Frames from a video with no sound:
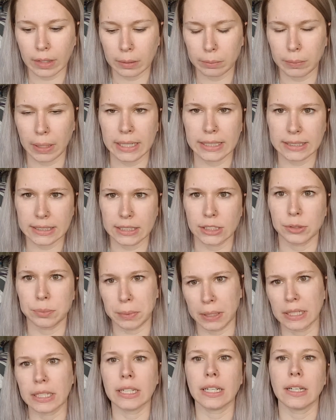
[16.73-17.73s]
my Stitch
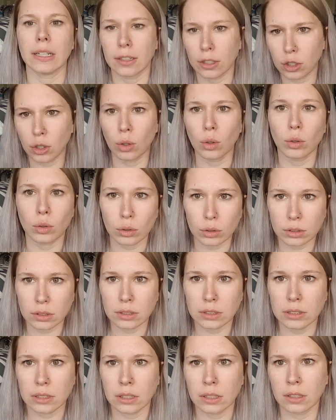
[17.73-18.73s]
Mania
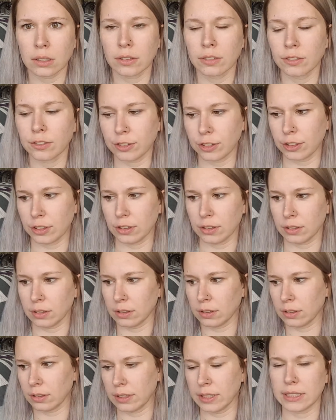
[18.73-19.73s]
goals for
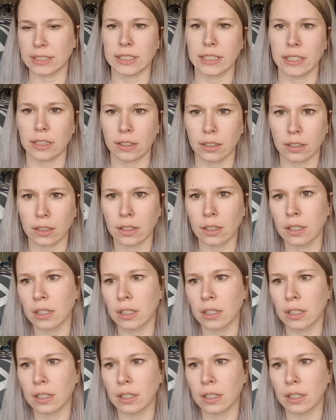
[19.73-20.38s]
this year.